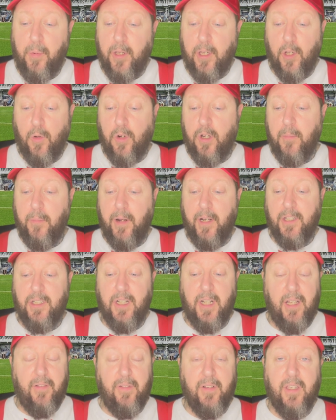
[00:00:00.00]
He only managed
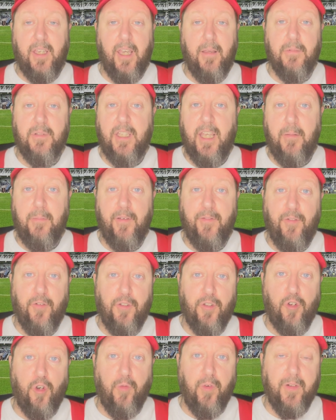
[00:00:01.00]
11 games there before
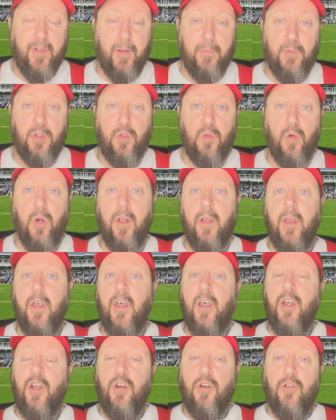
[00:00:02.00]
they got rid of him. So,
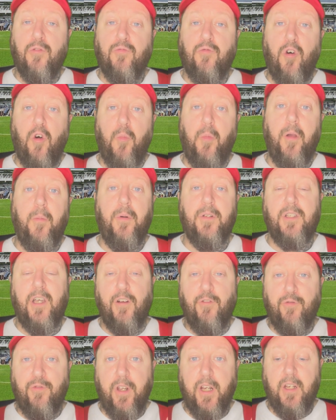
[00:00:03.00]
Rob Edwards, I
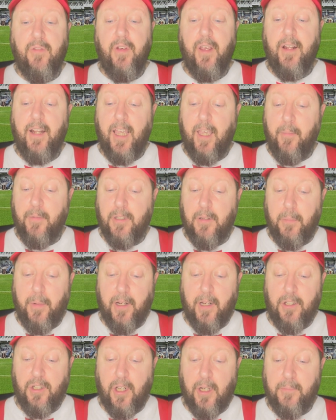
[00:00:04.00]
really like him as a
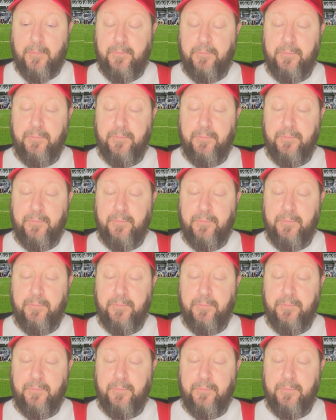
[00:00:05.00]
manager.